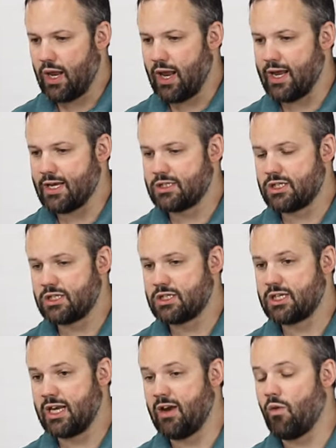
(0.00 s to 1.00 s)
is
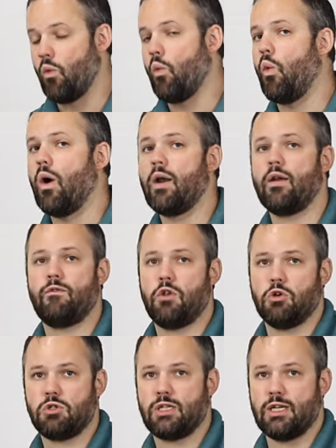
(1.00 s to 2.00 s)
see one of
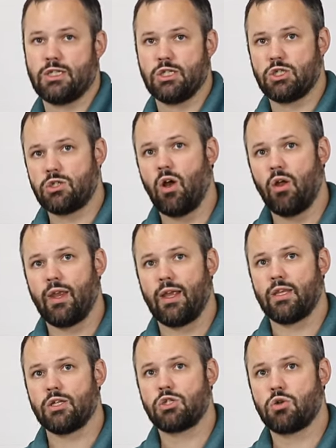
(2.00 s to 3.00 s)
those seats installed
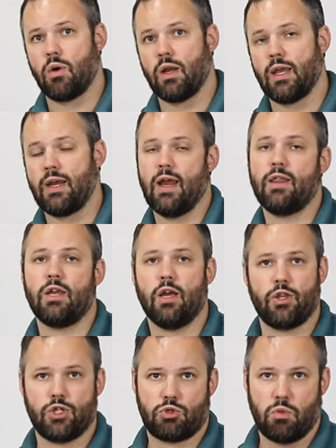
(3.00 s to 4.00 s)
on this toilet and the
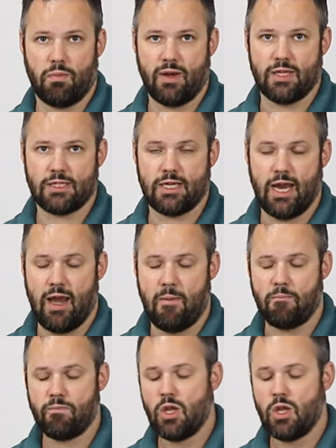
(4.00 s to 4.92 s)
others will be the same.